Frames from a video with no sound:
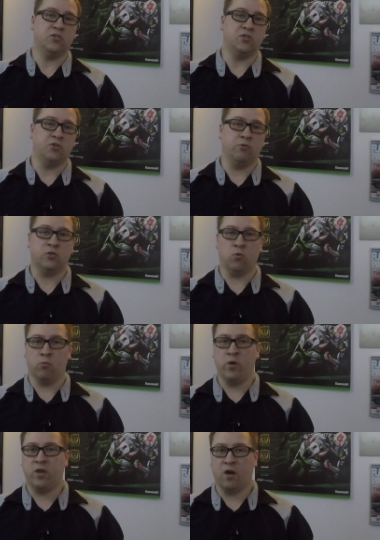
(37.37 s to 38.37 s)
is the series where
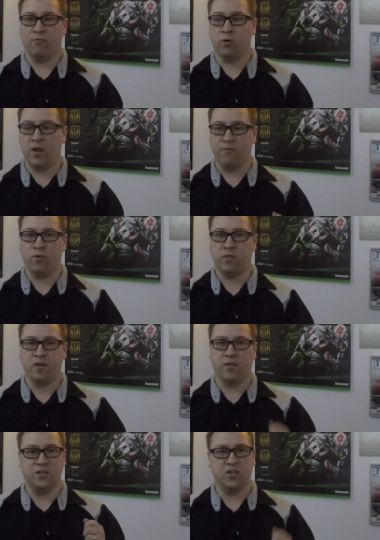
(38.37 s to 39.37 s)
we cover
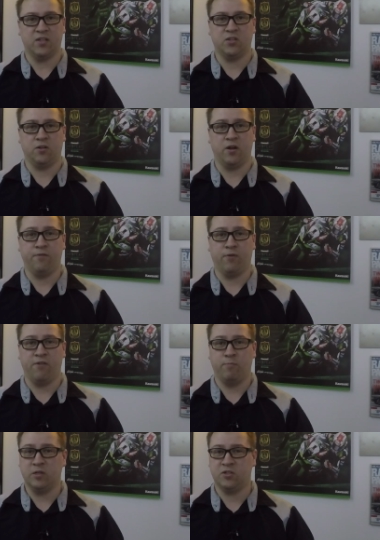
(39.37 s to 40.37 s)
everything that is
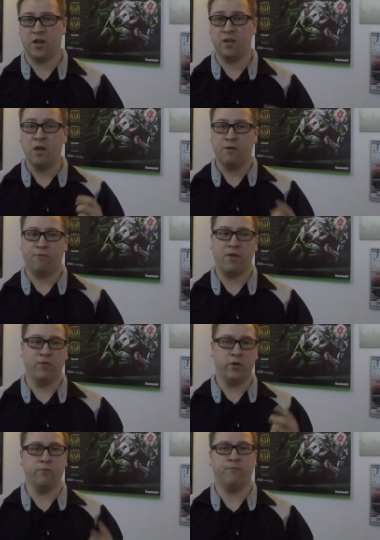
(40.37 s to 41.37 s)
SN95 Mustang,
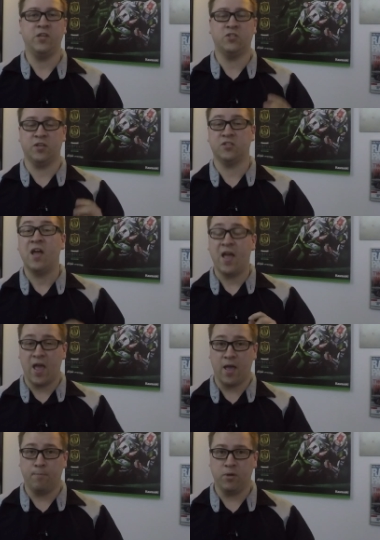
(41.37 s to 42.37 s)
5-liter V6,
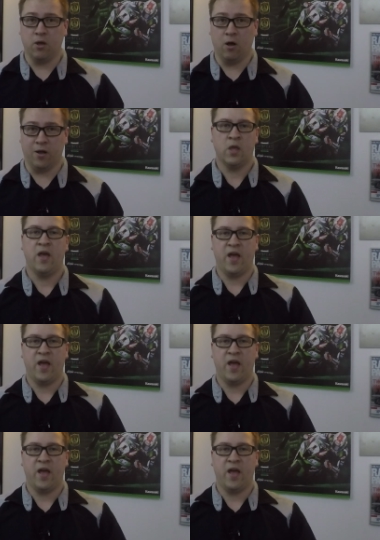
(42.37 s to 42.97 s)
and beyond.